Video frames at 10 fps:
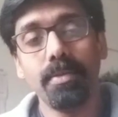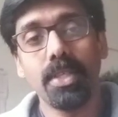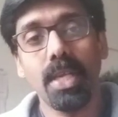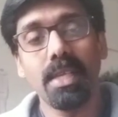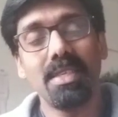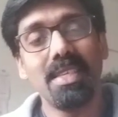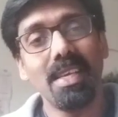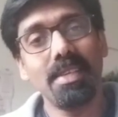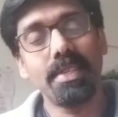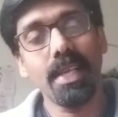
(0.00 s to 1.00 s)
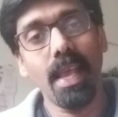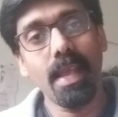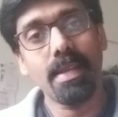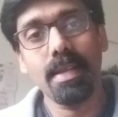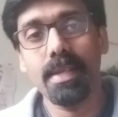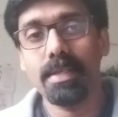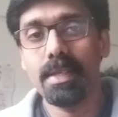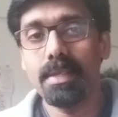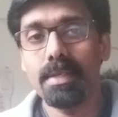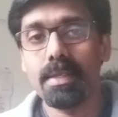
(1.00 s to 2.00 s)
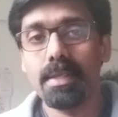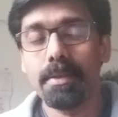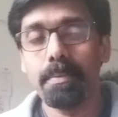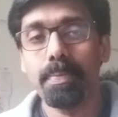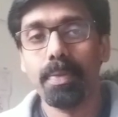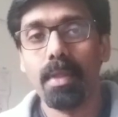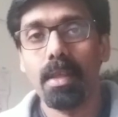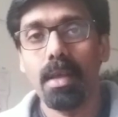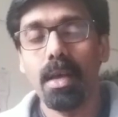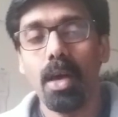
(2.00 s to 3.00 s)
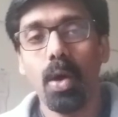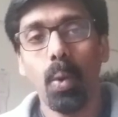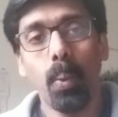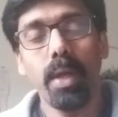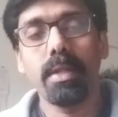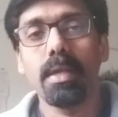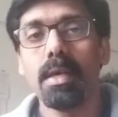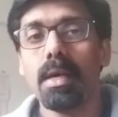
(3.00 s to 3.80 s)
which contains 8 lessons with